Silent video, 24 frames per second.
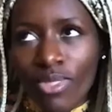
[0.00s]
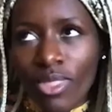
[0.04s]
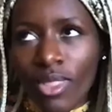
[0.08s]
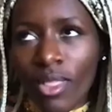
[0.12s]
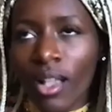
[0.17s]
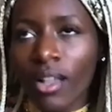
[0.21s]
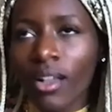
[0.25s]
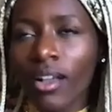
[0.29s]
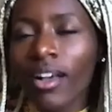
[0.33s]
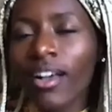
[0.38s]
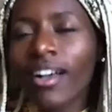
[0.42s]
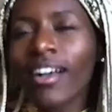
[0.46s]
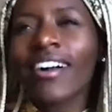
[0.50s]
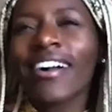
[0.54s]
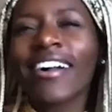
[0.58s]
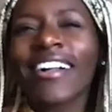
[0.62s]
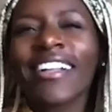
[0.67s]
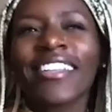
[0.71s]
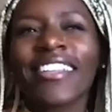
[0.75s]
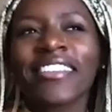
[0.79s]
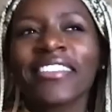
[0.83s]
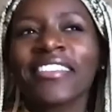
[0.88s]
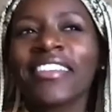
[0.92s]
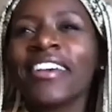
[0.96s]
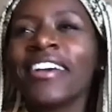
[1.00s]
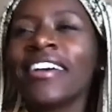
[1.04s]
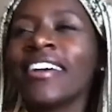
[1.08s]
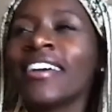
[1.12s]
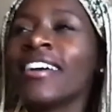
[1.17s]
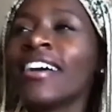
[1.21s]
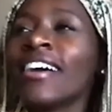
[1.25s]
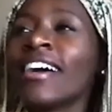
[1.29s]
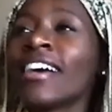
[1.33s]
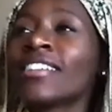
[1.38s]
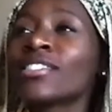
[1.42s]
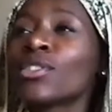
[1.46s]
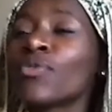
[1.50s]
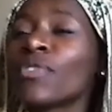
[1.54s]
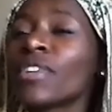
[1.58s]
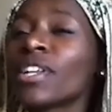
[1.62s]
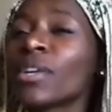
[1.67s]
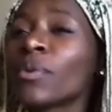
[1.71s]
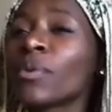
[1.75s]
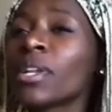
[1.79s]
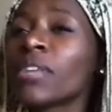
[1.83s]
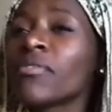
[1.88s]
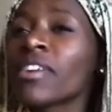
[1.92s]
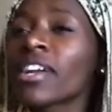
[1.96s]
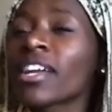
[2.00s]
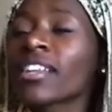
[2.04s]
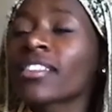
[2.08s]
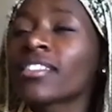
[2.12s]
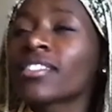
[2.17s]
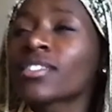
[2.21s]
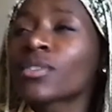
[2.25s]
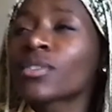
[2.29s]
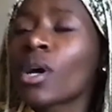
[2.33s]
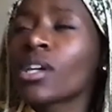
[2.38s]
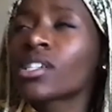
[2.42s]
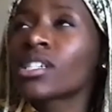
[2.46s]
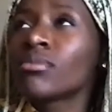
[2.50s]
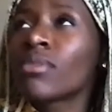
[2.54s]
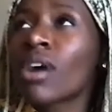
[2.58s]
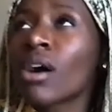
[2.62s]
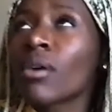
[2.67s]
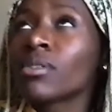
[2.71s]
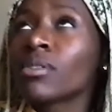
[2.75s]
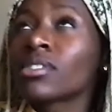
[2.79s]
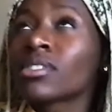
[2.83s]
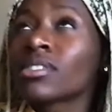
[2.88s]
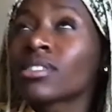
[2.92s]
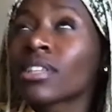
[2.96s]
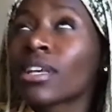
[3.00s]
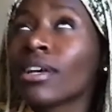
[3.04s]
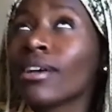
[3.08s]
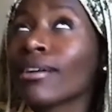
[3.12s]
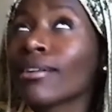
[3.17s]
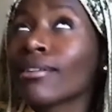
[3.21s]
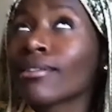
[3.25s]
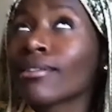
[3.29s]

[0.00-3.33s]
It's funny whenever I get this question, I'm always just like,